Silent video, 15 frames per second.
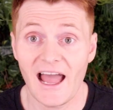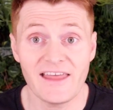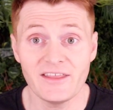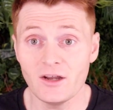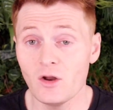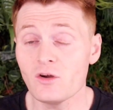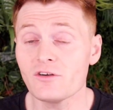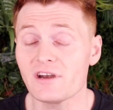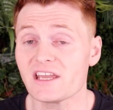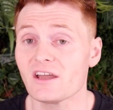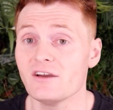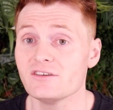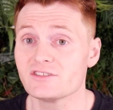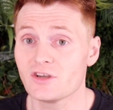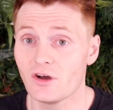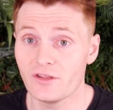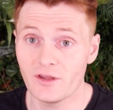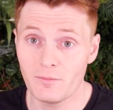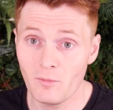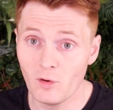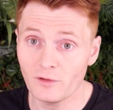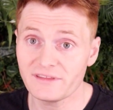the longer it goes on,
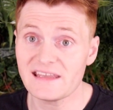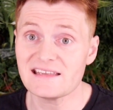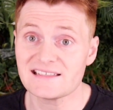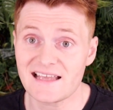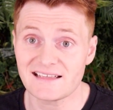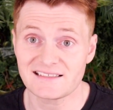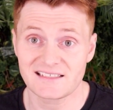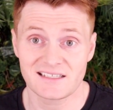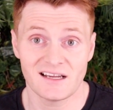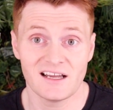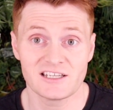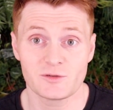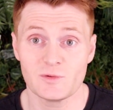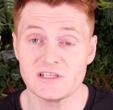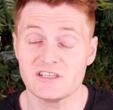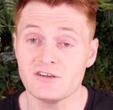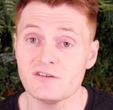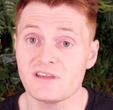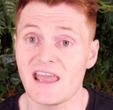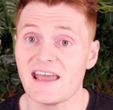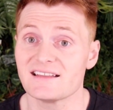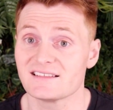the more desensitized we do
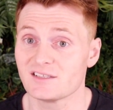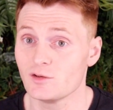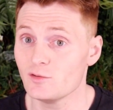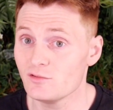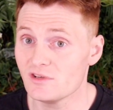get to,